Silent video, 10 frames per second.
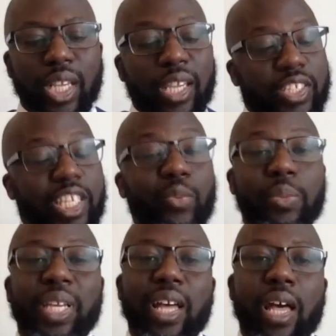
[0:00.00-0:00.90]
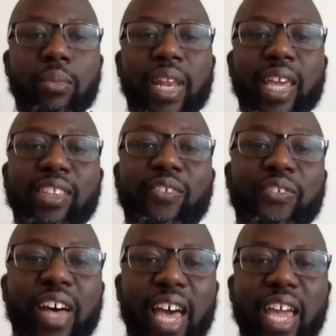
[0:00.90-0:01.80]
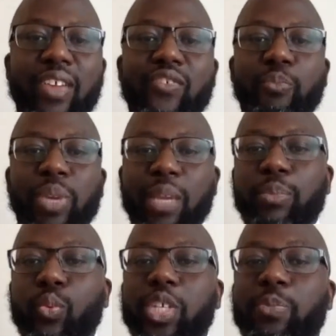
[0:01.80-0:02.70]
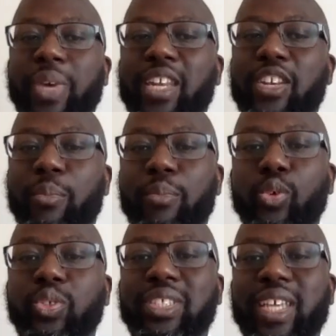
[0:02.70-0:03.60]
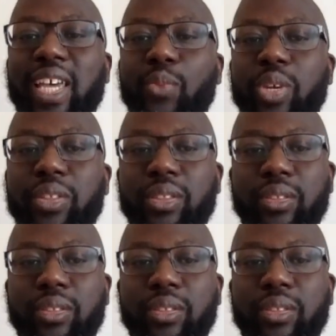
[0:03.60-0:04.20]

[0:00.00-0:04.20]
You see, we become like the five people we spend the most time with.